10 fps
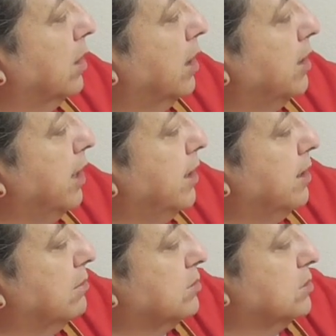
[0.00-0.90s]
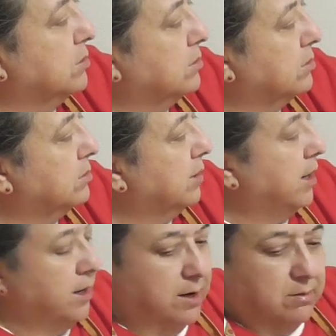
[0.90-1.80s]
An 8
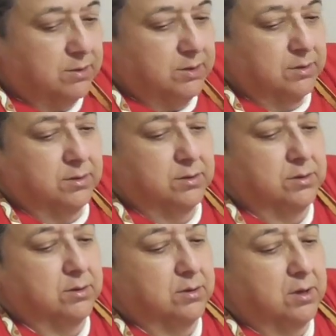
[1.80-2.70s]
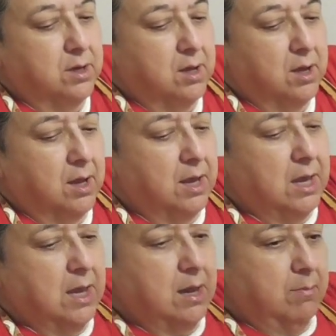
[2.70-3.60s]
ounces.
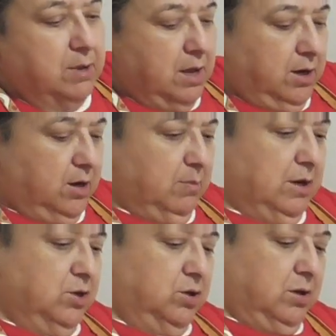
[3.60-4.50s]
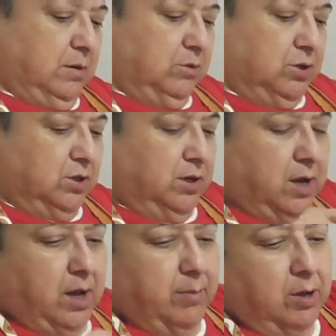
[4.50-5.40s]
I'm not going to measure. I'm just going
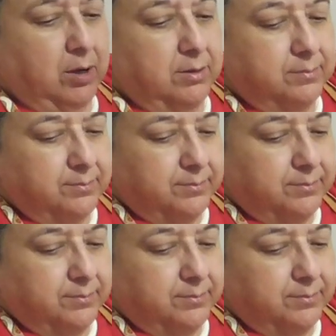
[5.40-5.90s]
to eyeball it.